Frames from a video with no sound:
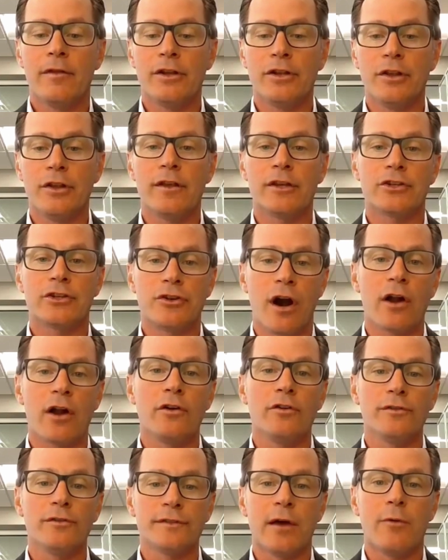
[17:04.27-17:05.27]
the
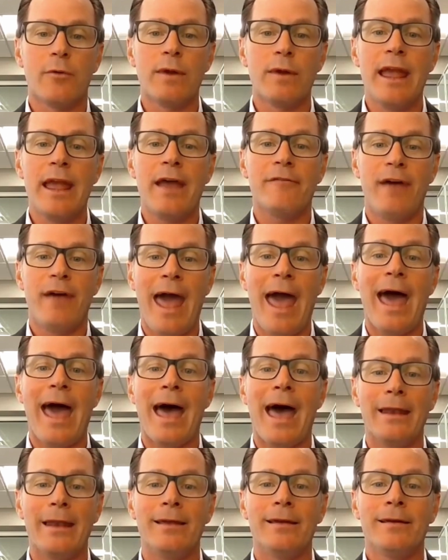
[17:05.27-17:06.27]
struggles that we have
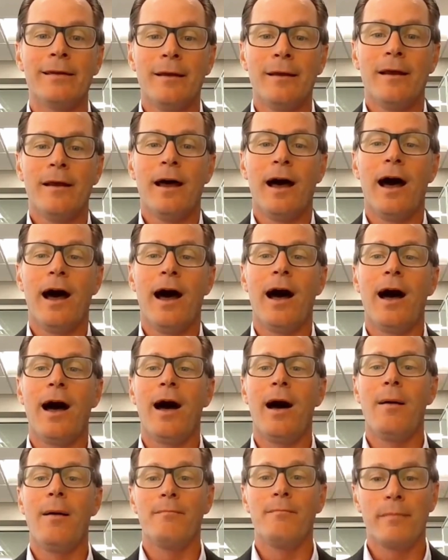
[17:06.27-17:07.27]
had
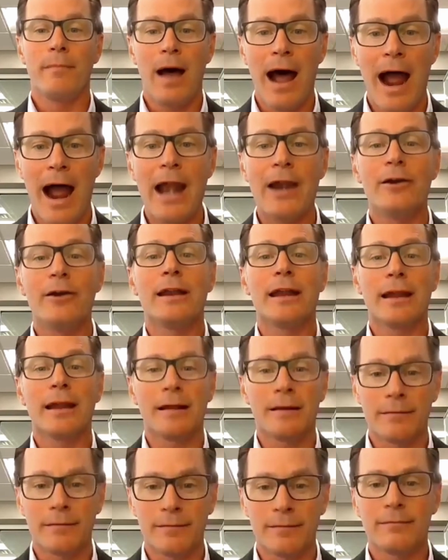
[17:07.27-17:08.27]

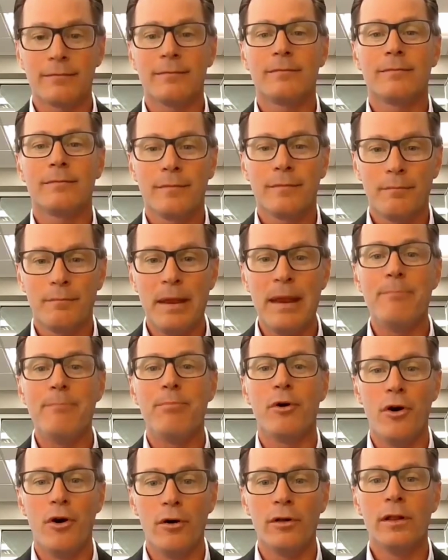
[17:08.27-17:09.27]
hiring
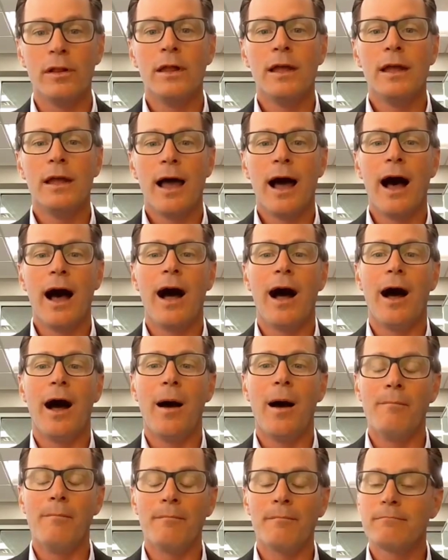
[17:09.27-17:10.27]
people,
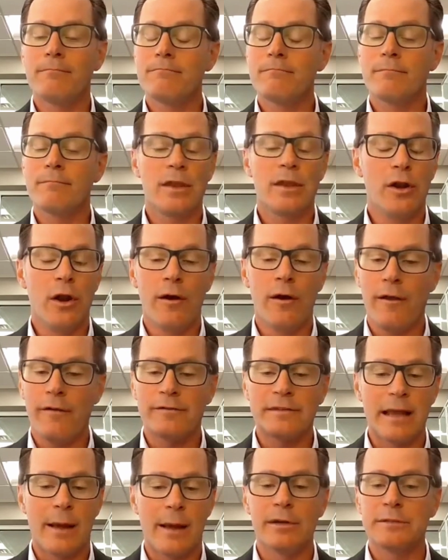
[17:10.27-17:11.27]
if
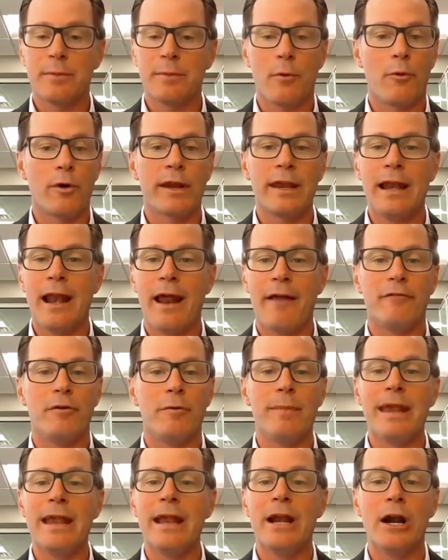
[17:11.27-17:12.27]
someone's been working at
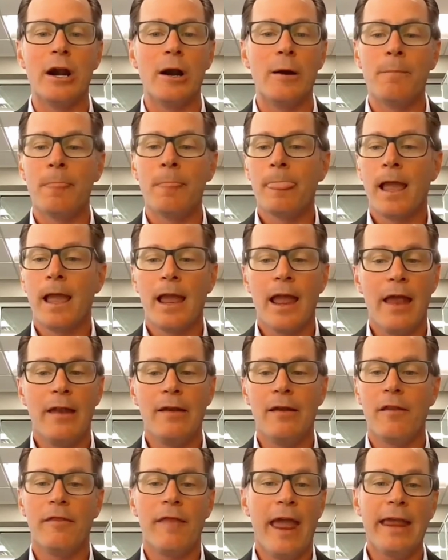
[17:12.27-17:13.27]
Vermeer
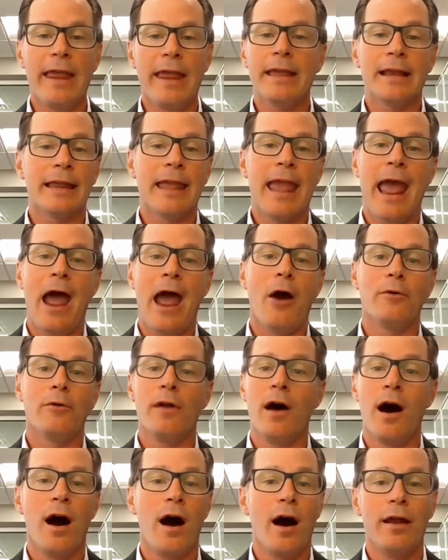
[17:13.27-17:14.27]
and they can count
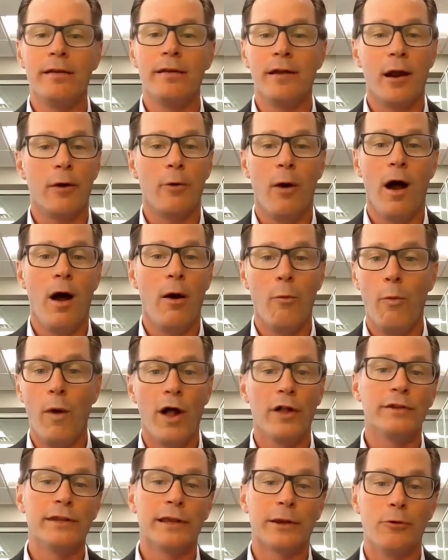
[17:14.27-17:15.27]
on a
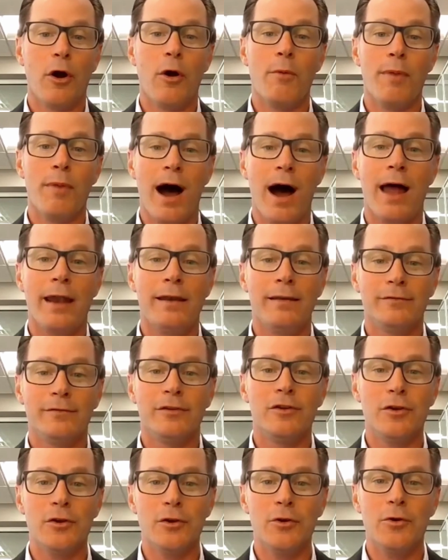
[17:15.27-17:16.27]
welding robot
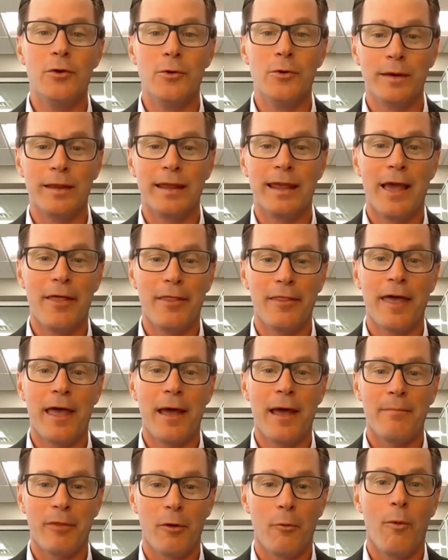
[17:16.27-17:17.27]
to get
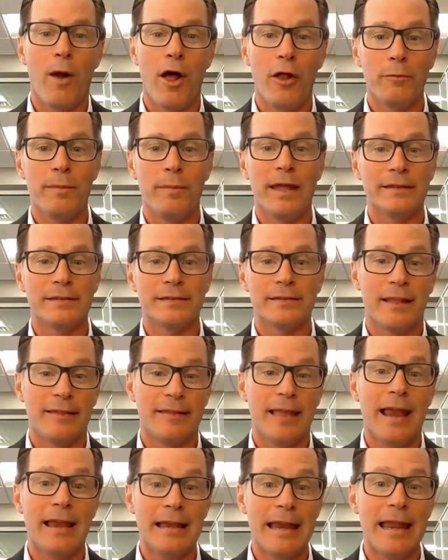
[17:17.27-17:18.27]
them the weldments that
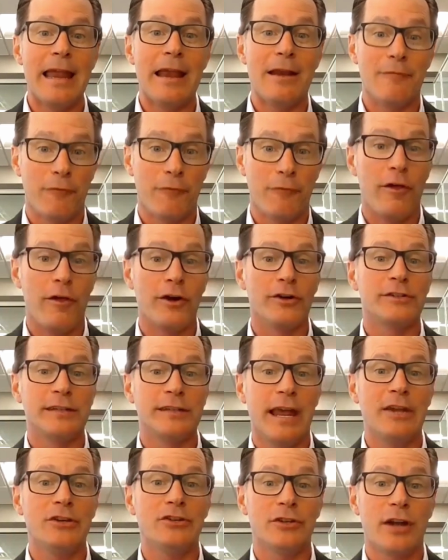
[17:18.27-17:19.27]
they need for their
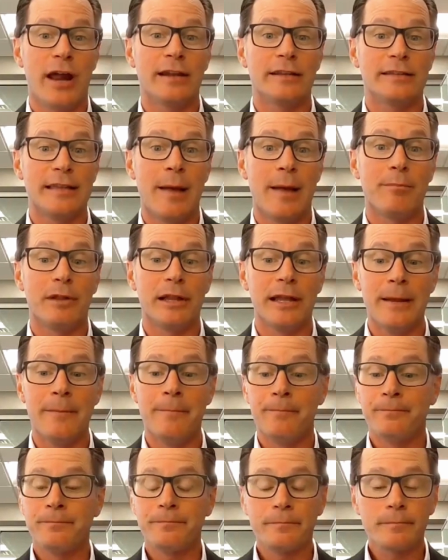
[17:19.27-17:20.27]
station on assembly,
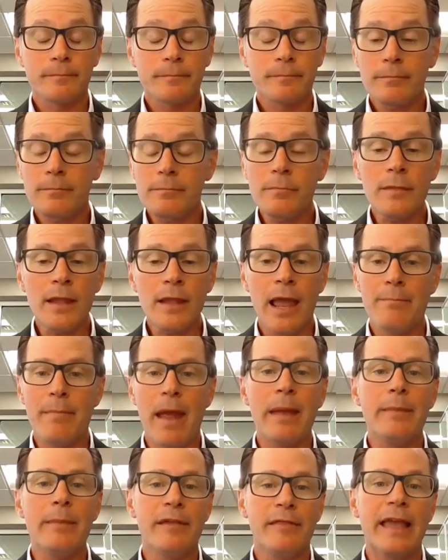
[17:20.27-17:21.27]
and
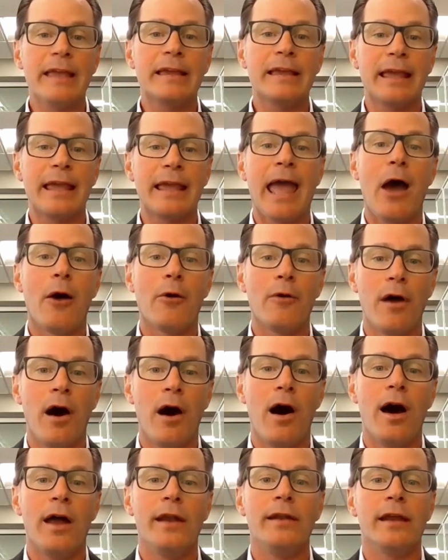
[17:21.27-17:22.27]
maybe they can count
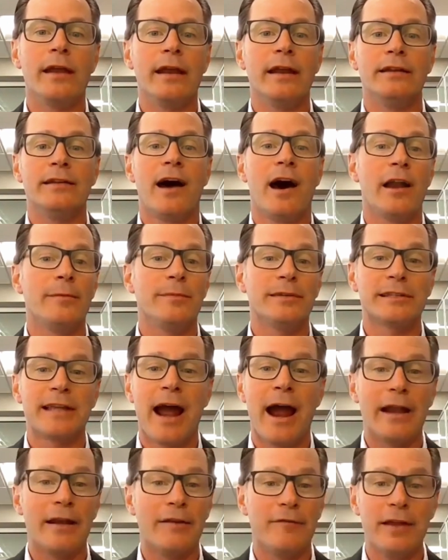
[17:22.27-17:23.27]
on an autonomous
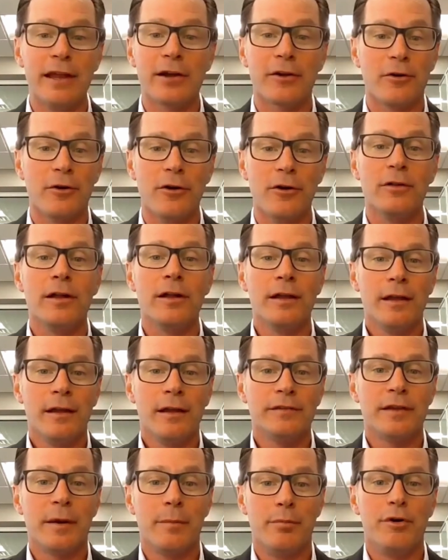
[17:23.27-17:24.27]
guided vehicle
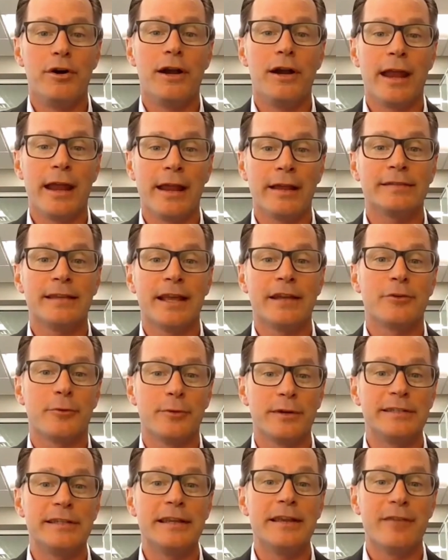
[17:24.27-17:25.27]
to bring central
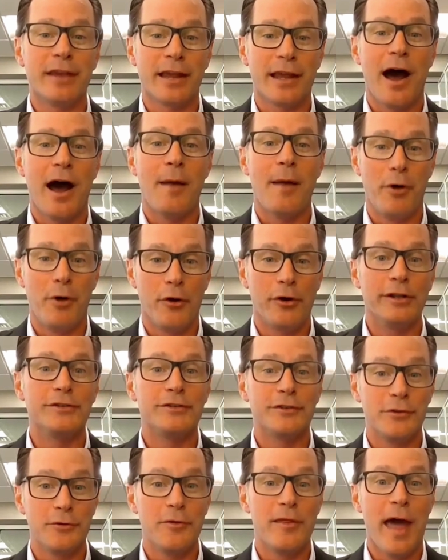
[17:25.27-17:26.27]
receiving components
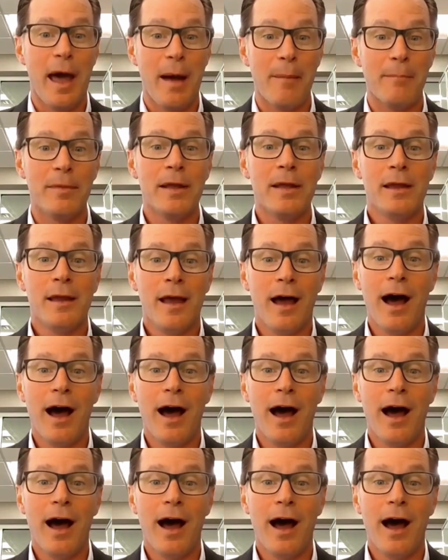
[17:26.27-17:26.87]
to them,